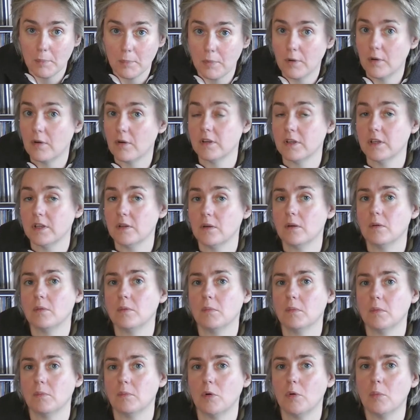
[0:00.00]
or
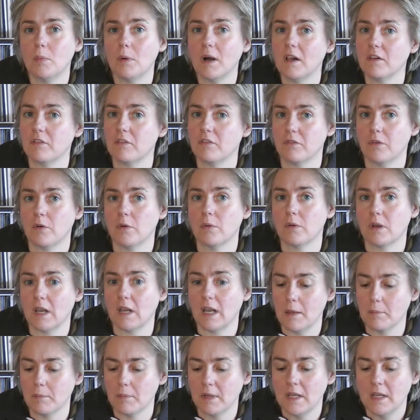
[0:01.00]
your mobile phone
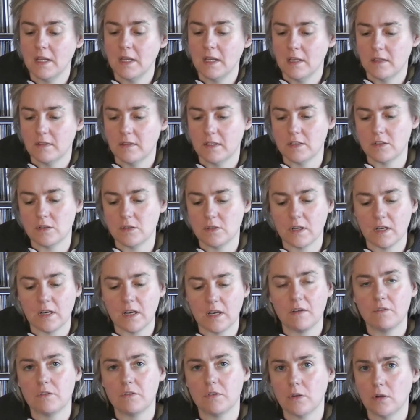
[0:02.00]
lamp that you can
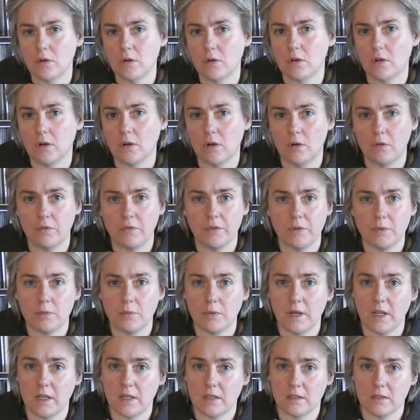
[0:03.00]
have a look over the
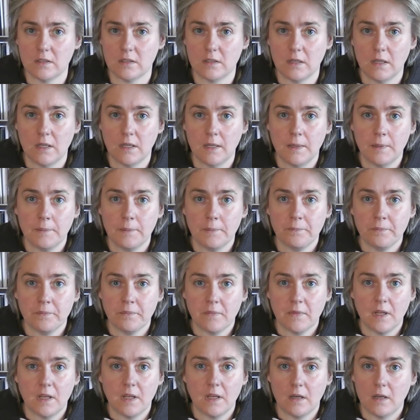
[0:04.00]
record.
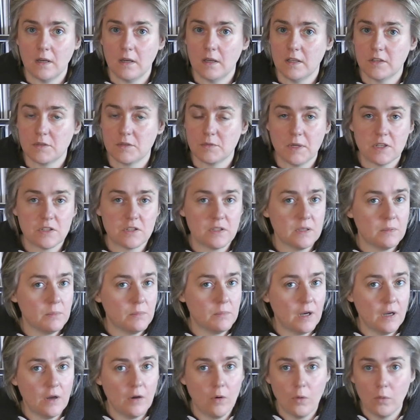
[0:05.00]
Especially
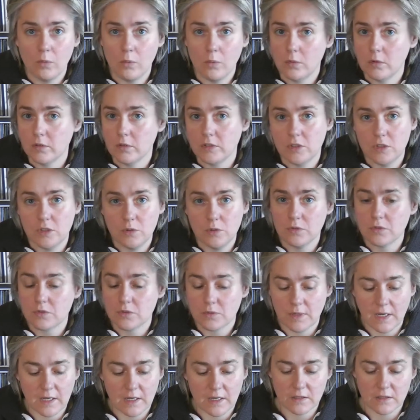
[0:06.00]
by old
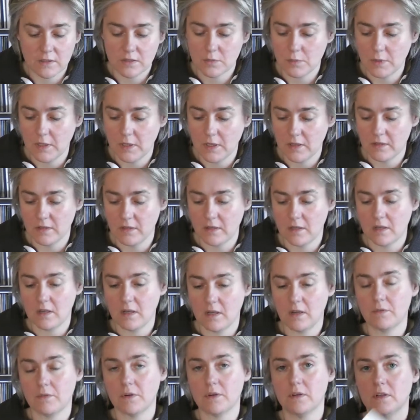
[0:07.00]
used records where the
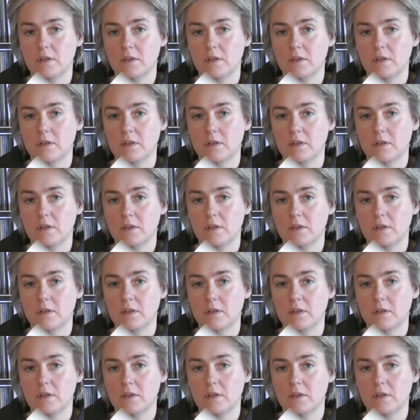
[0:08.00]
cover